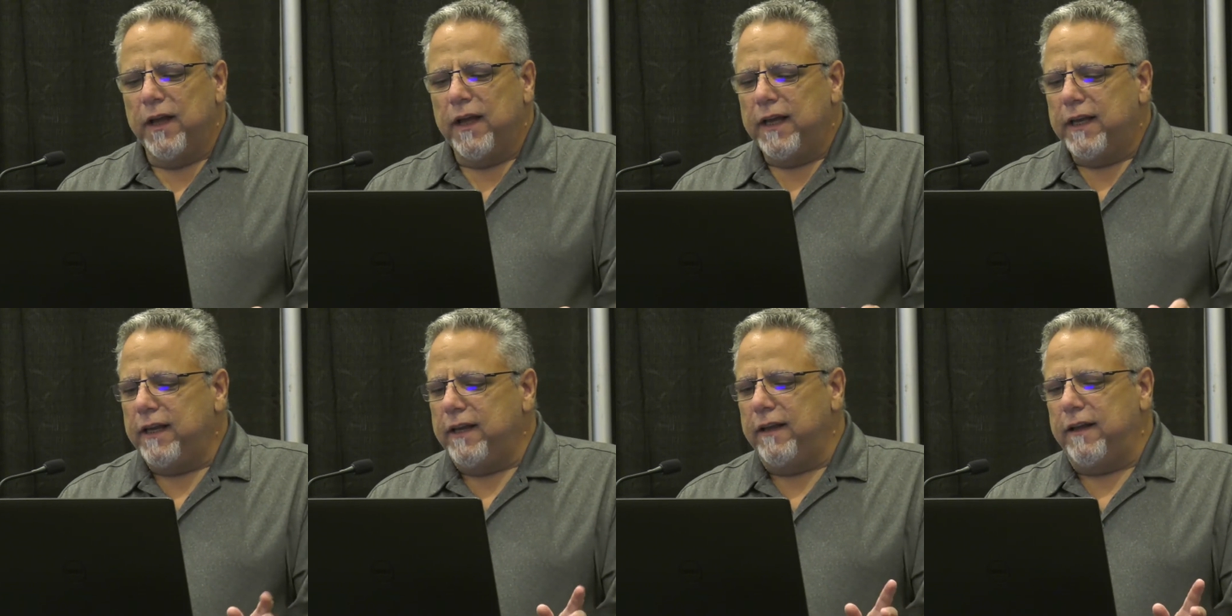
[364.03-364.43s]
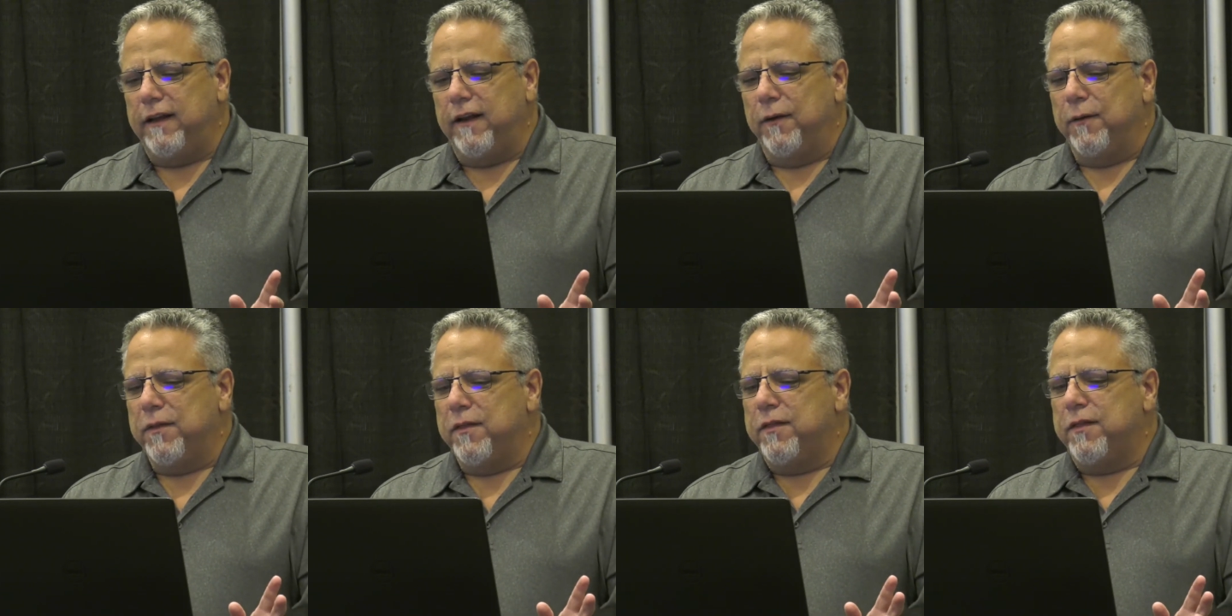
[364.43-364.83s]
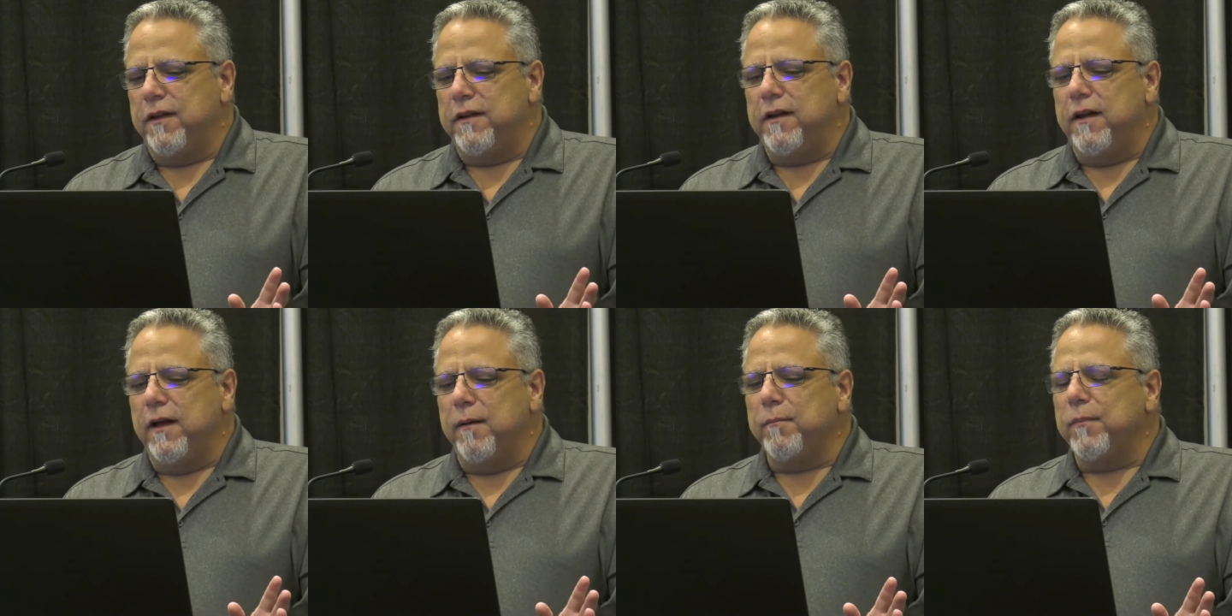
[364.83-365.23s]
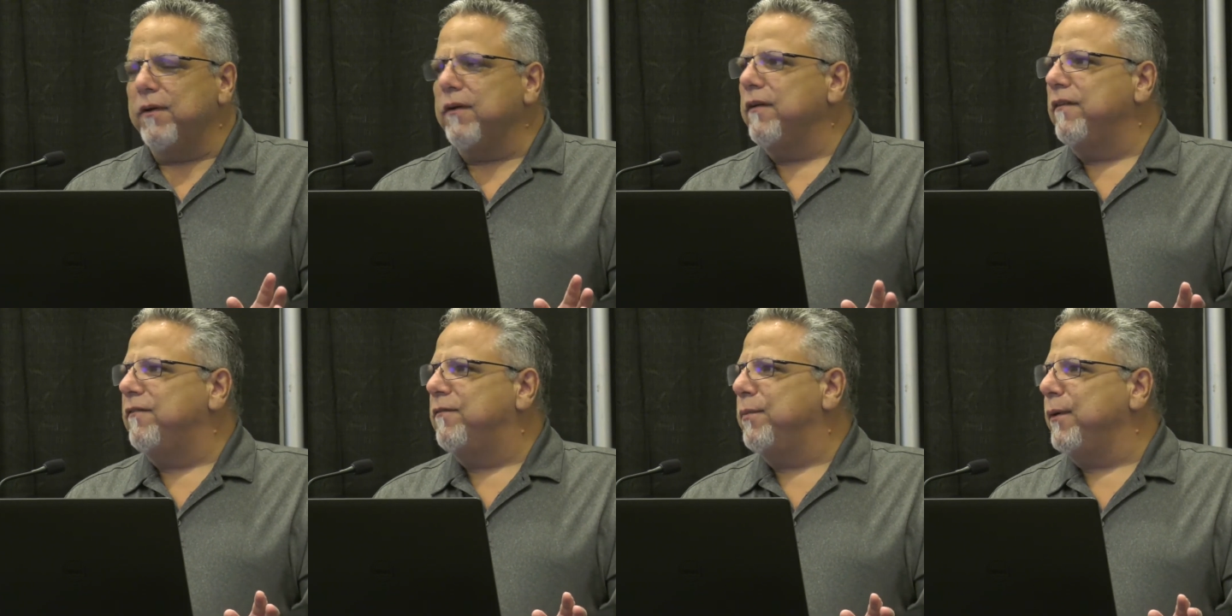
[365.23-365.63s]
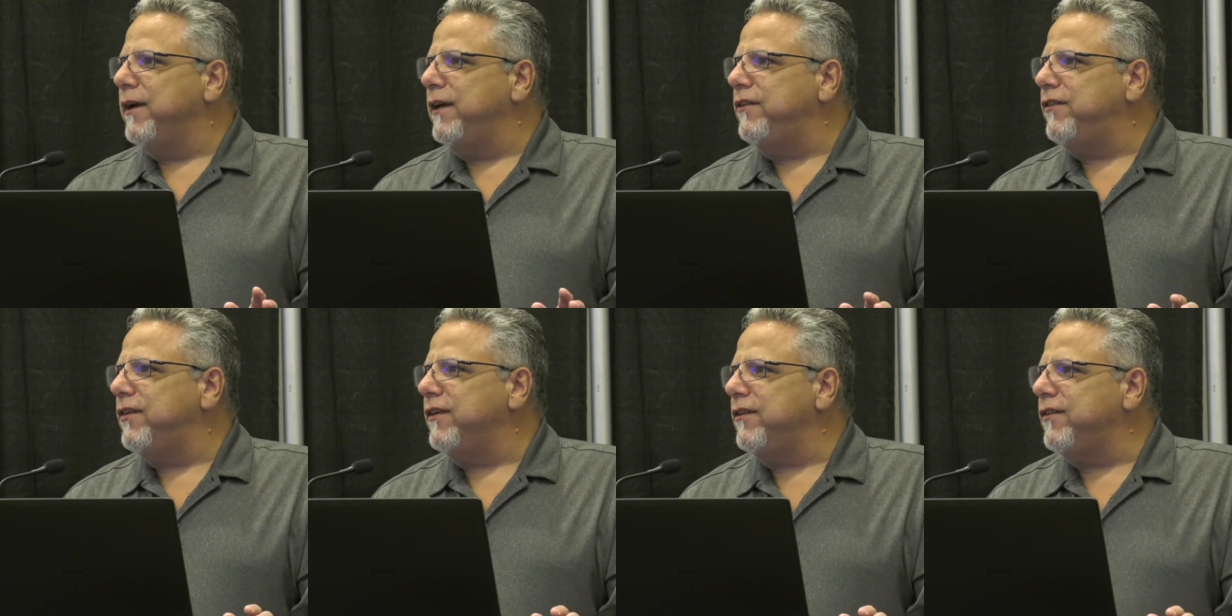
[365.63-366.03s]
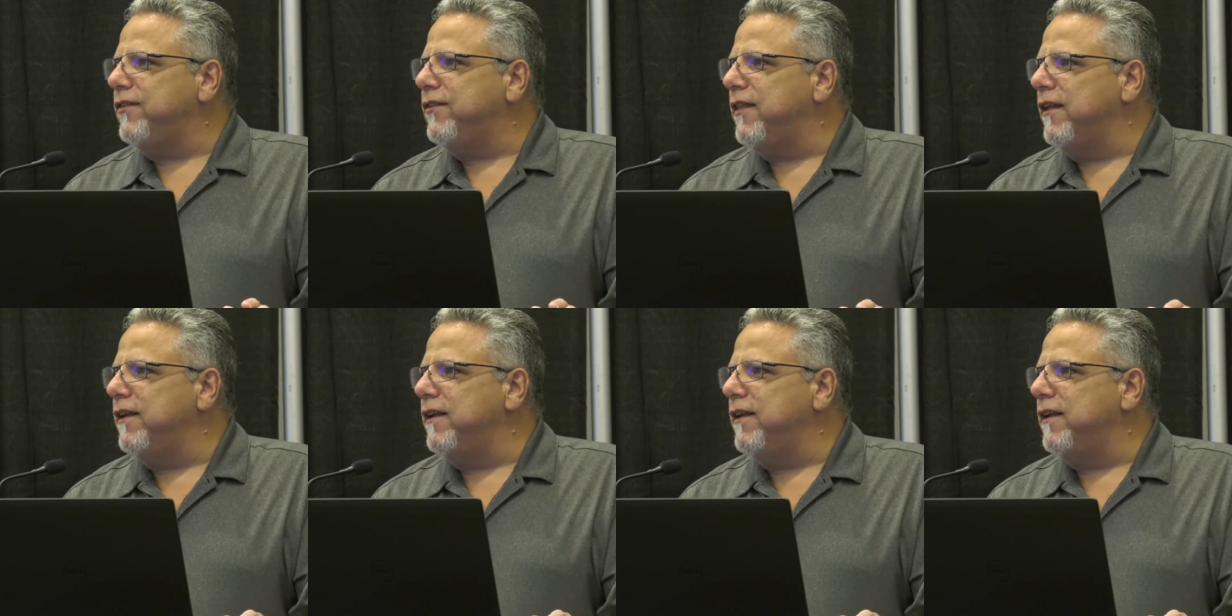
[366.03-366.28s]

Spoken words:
the number of breaches,